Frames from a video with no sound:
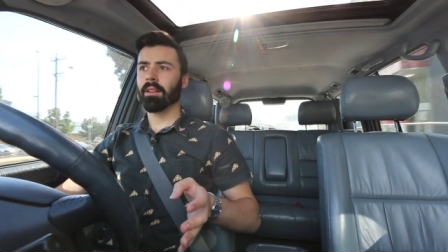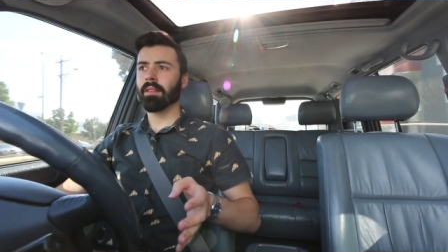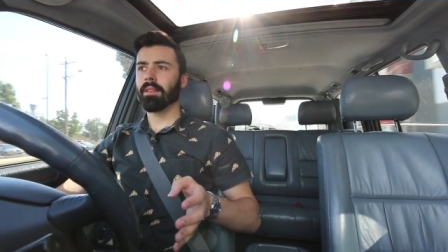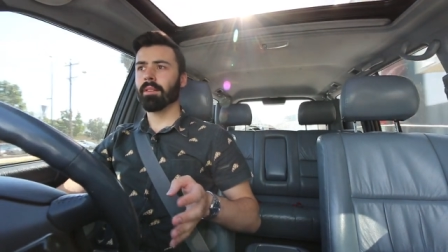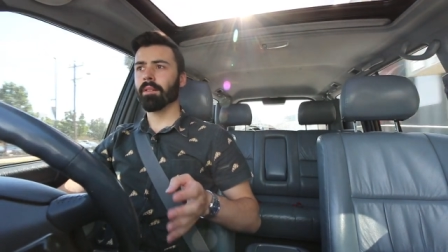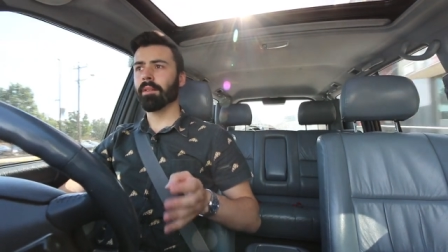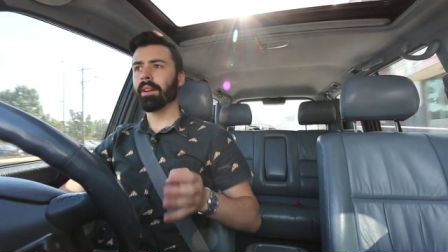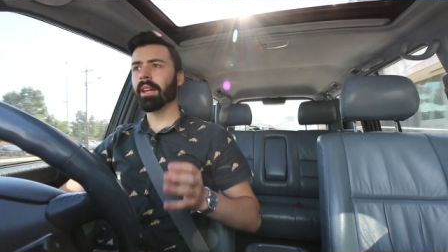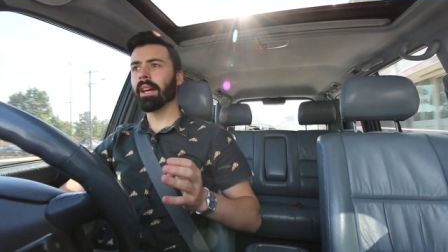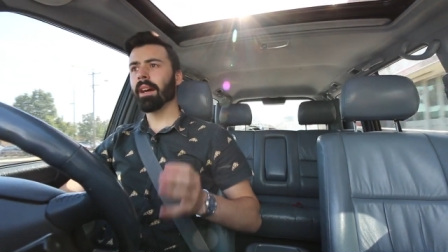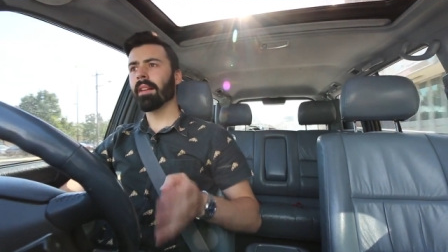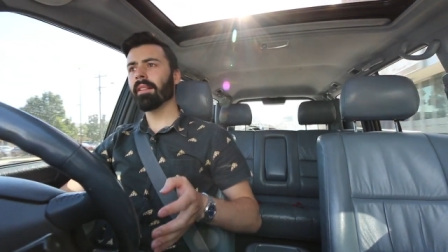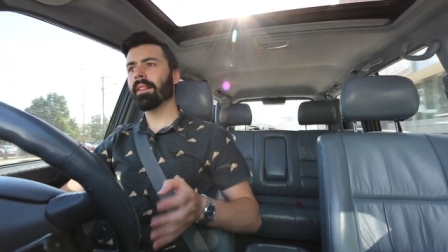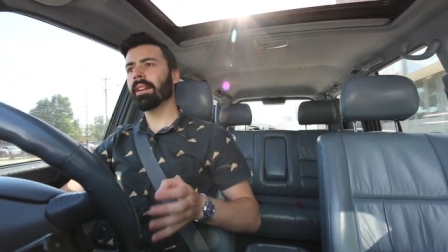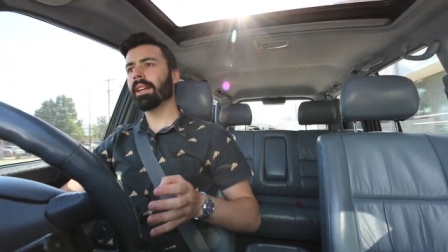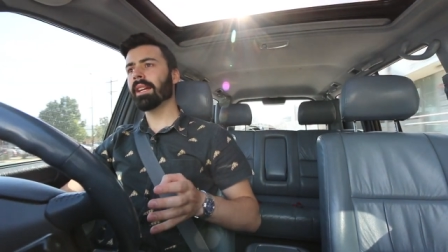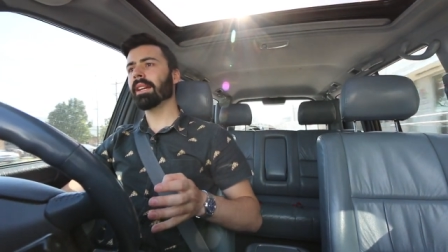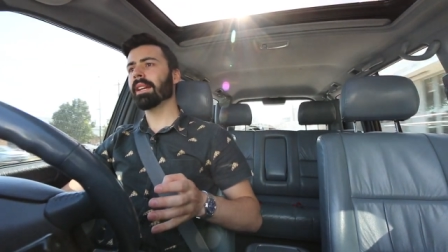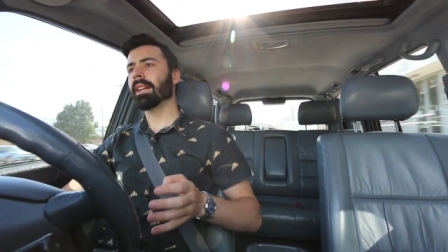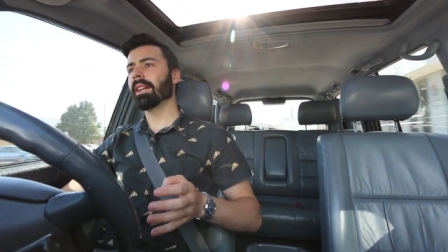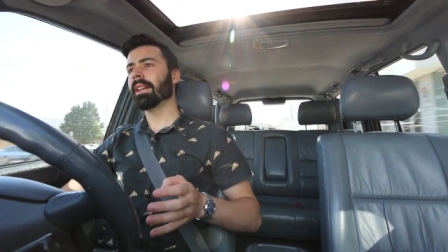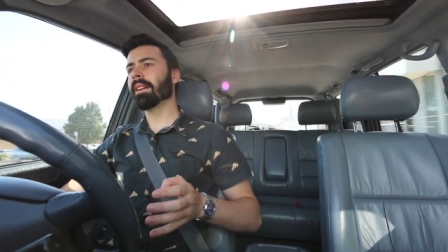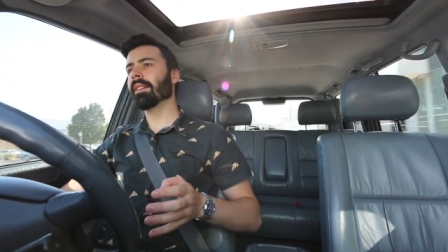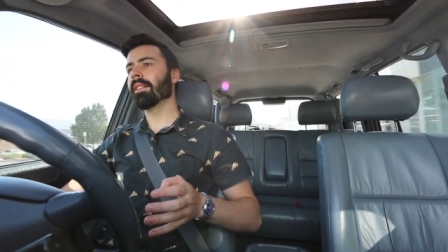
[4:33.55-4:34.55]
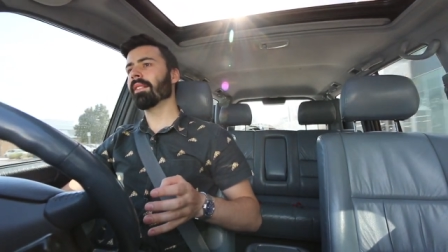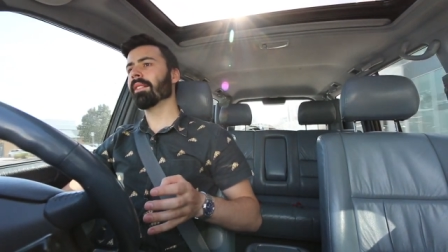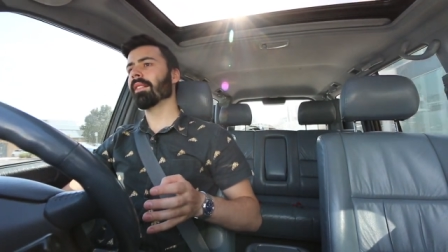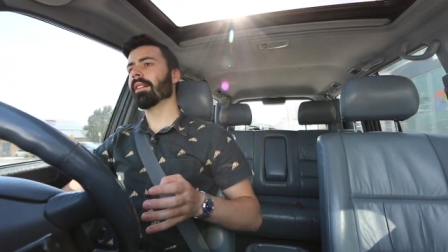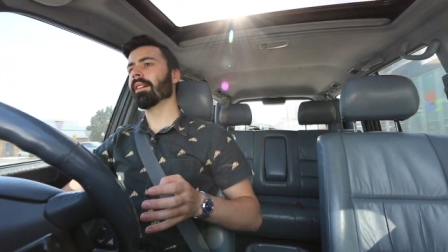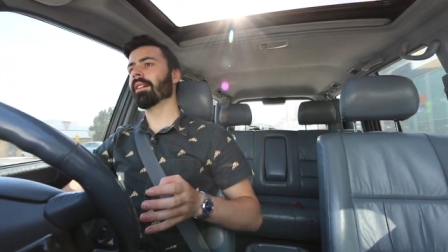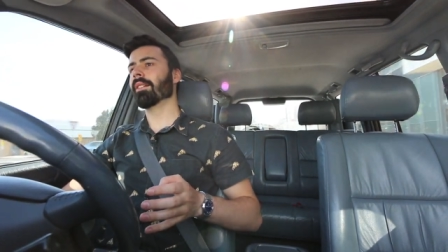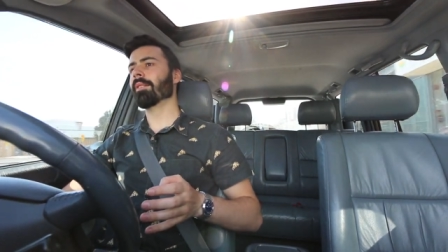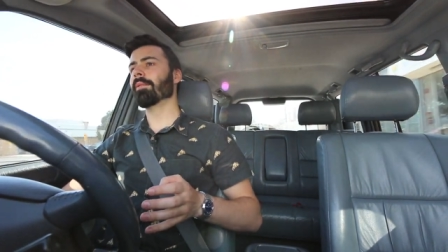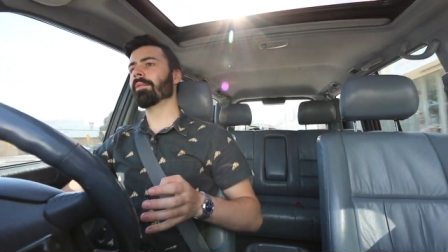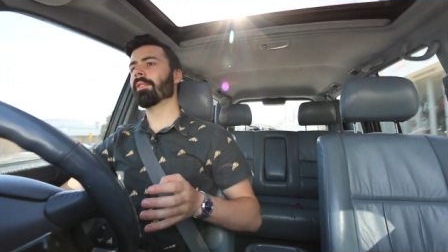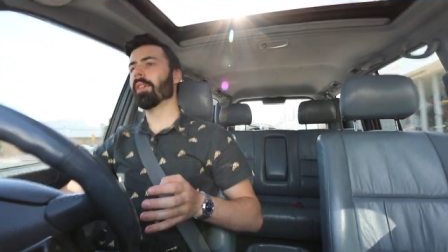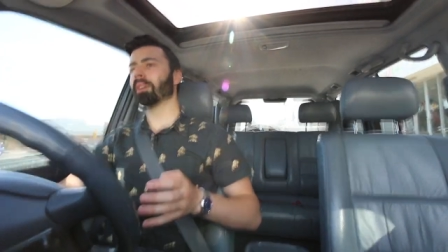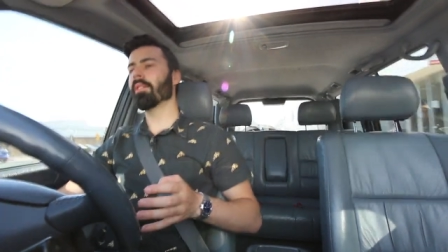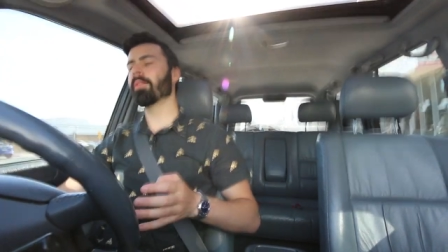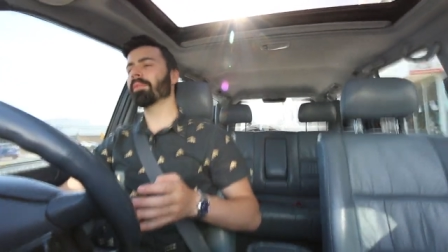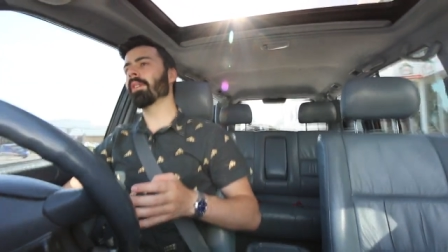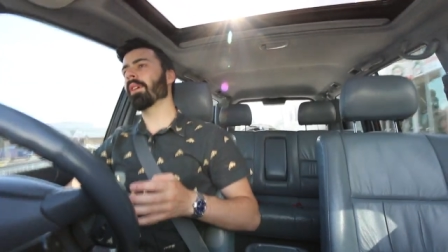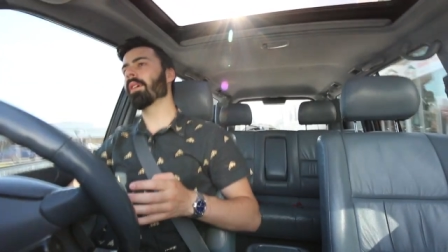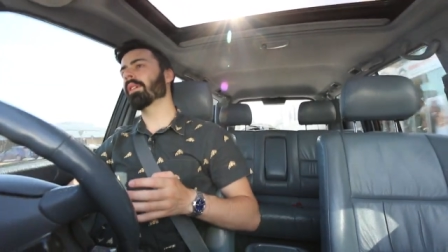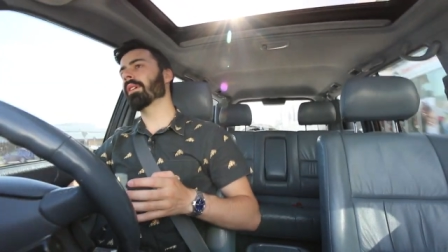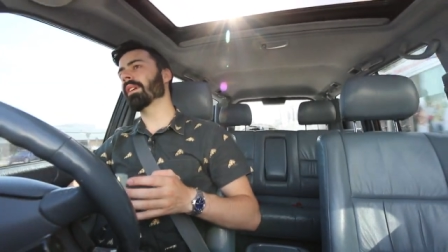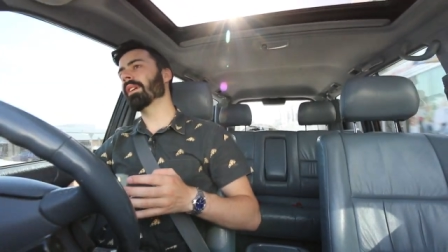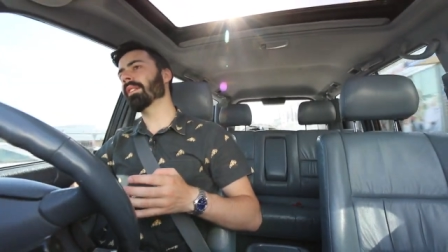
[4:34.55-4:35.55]
The reality is that
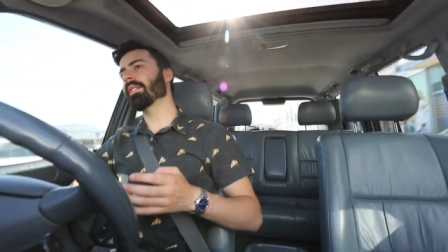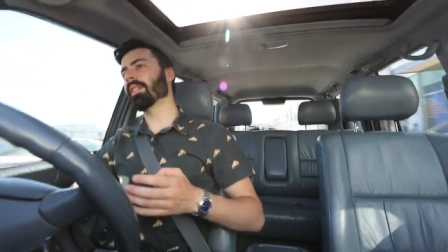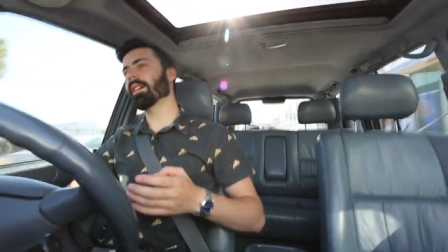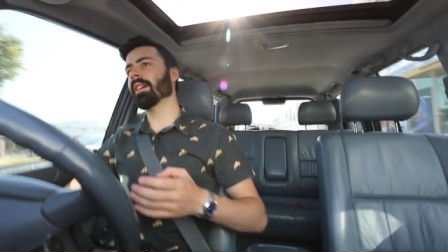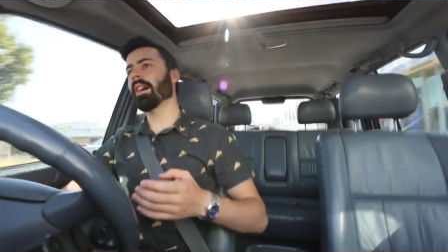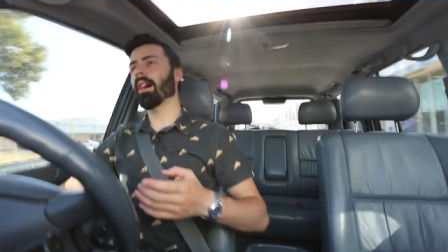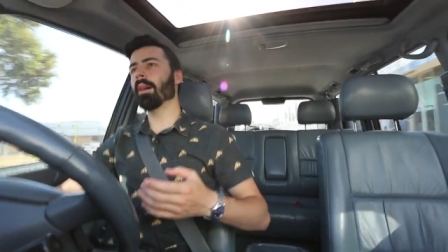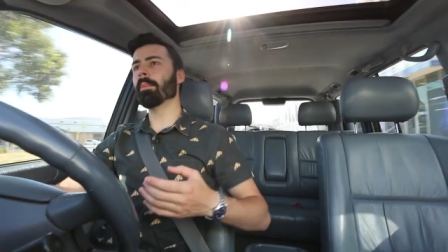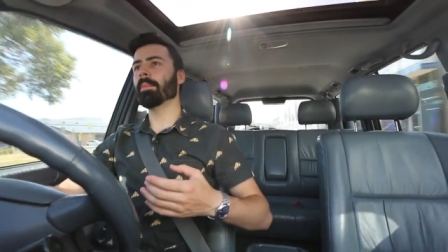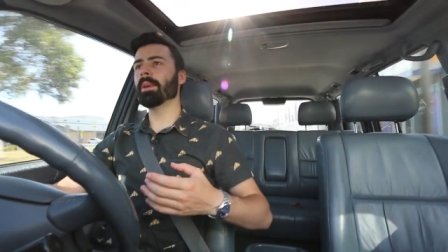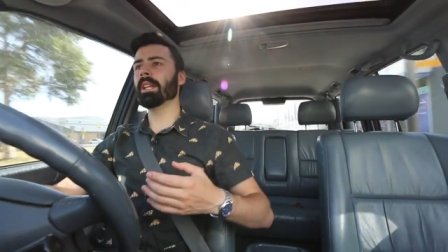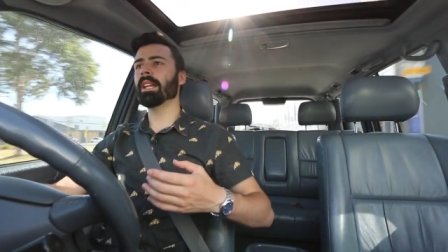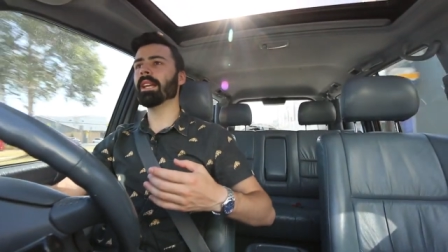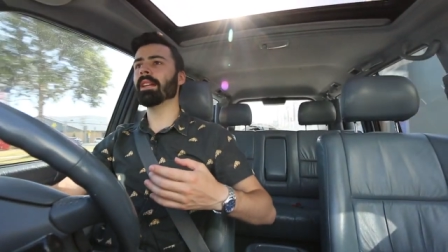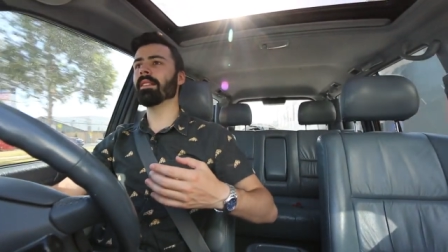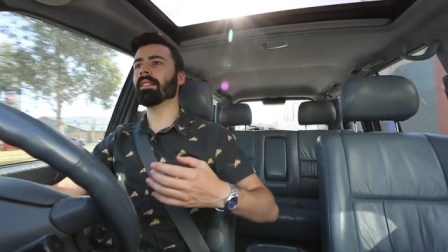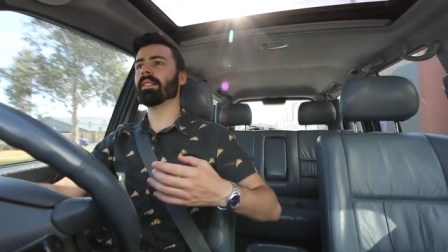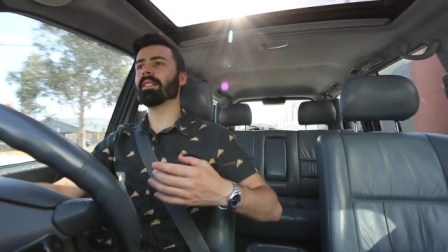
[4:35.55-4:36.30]
Volvo is a company